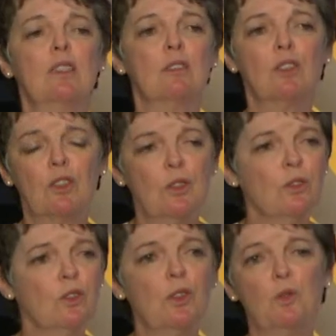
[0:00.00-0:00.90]

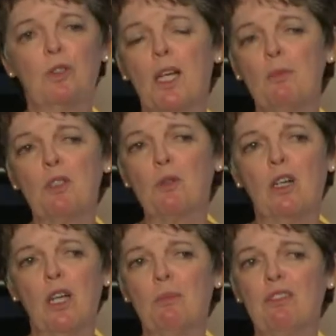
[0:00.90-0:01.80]
students who come into
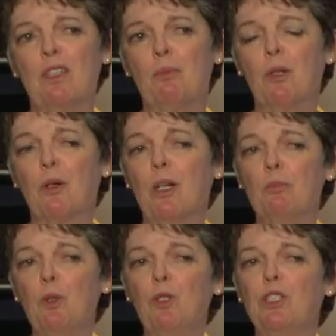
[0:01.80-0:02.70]
our MFA program
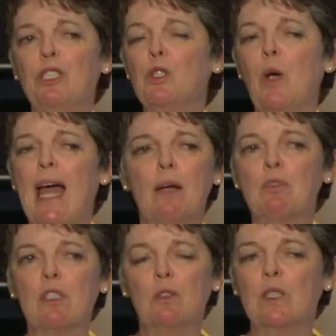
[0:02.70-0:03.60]
who could do
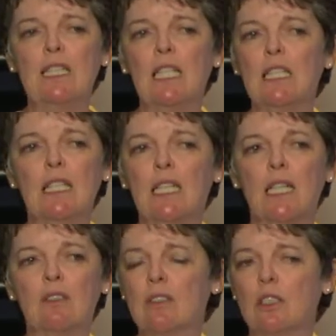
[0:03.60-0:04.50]
absolutely anything
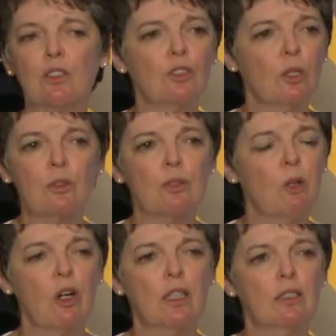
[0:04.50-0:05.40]
else. They're so
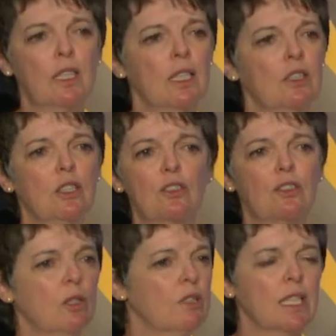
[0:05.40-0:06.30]
smart and they're
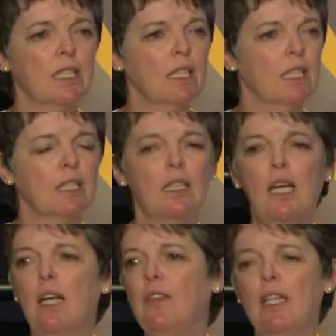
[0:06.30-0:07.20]
so dedicated.
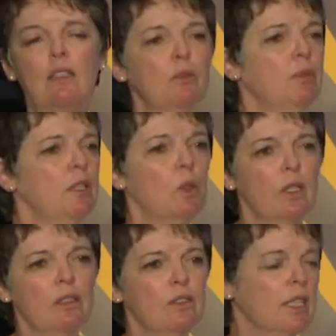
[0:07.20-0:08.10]
They could be
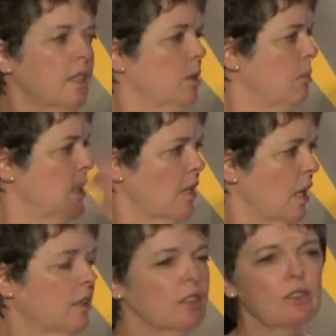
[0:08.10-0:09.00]
lawyers, they could be
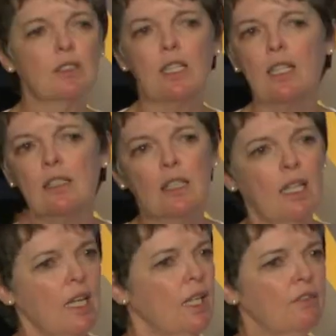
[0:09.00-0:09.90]
doctors. They,
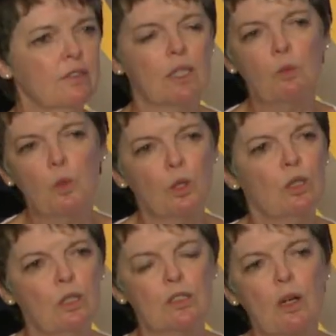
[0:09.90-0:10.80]
they have the
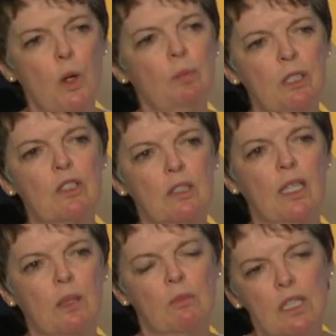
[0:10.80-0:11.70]
world open to
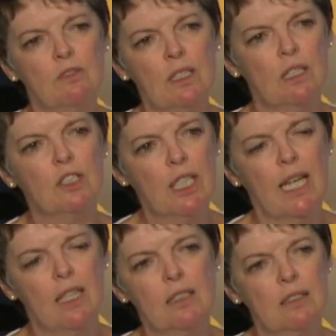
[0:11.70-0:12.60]
them given their
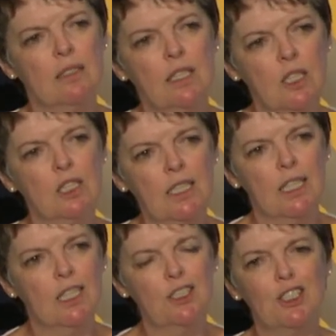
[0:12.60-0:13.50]
talents and their
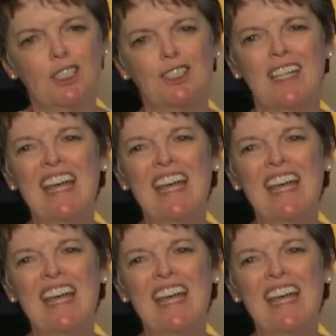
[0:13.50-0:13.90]
intelligence,